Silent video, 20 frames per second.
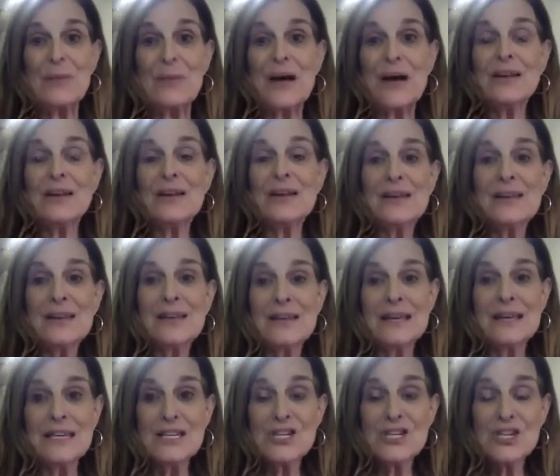but
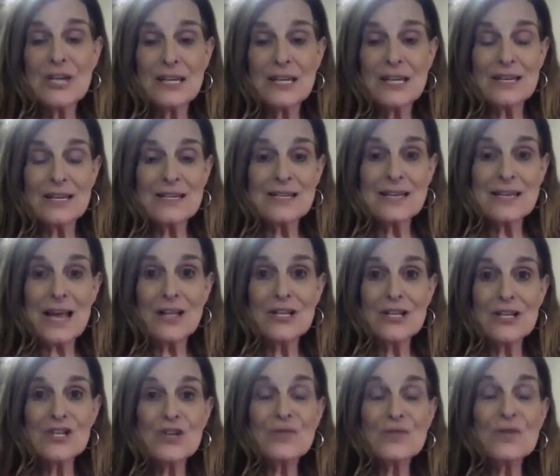he is checking his
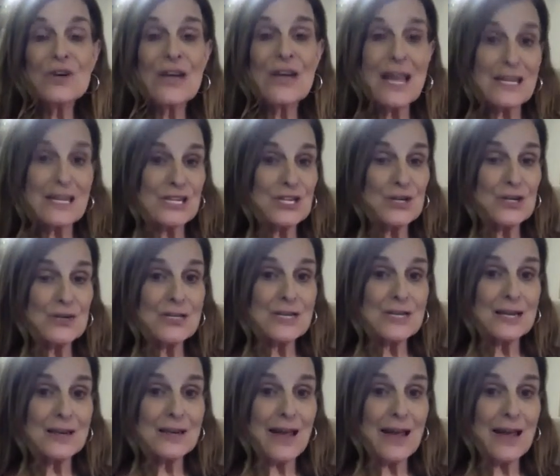calendar for next
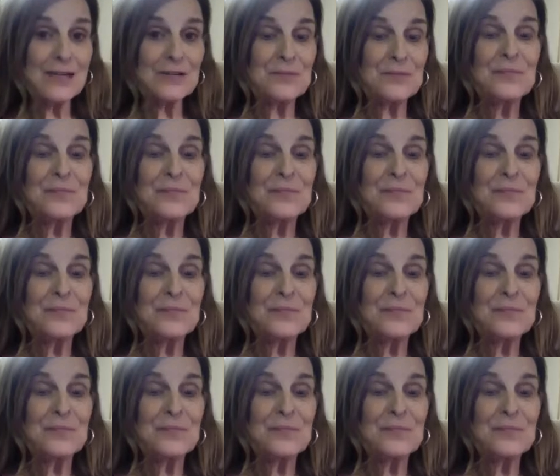Thursday night.